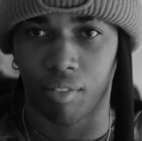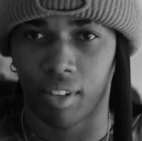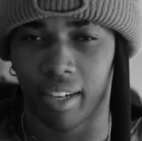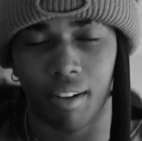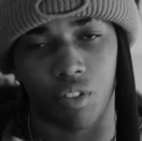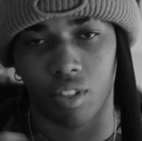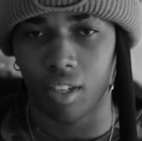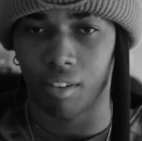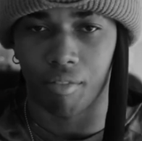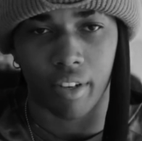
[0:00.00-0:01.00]
Like, I've
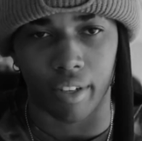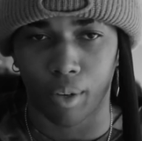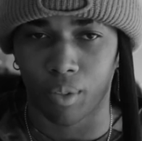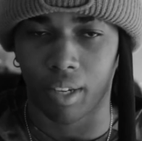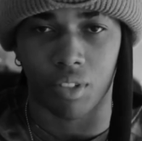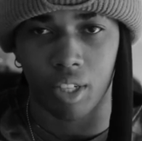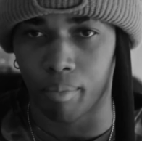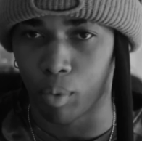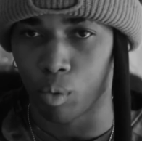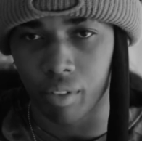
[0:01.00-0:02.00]
seen videos, I've
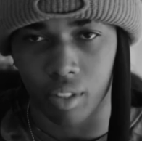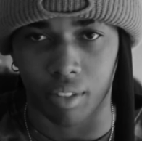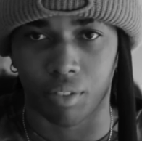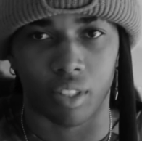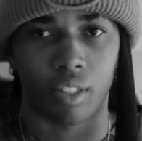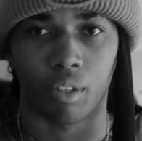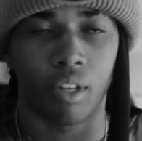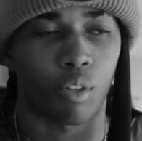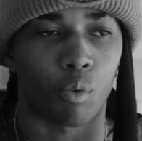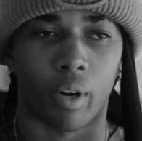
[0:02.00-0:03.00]
seen movies, I've seen
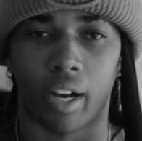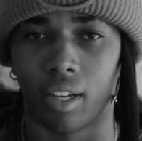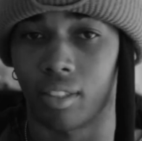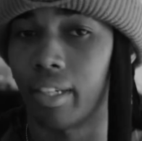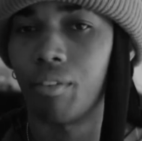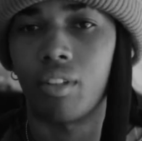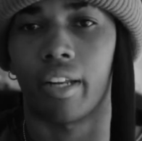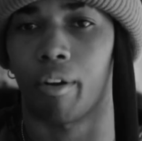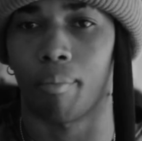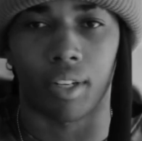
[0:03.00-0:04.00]
the rise and everything
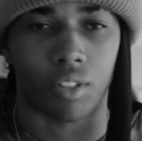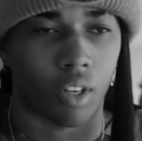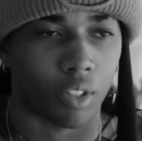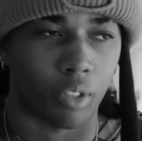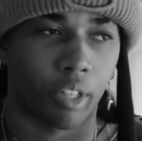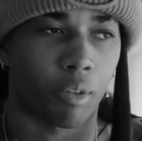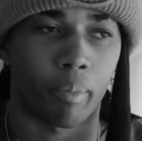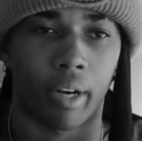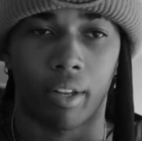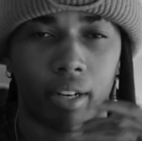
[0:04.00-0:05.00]
everybody talks hella
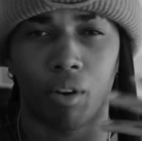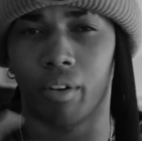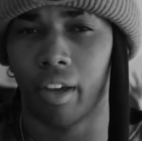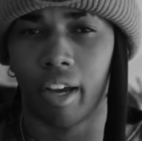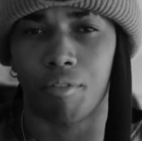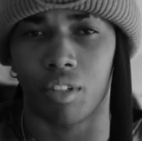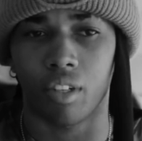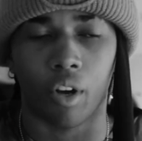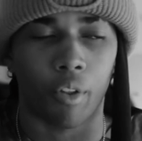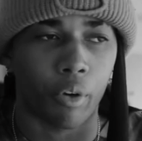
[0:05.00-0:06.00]
about, like, oh yeah, I've
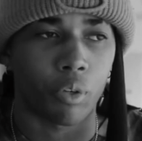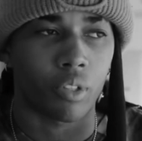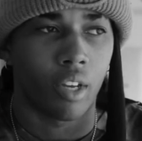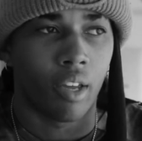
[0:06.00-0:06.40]
seen all those.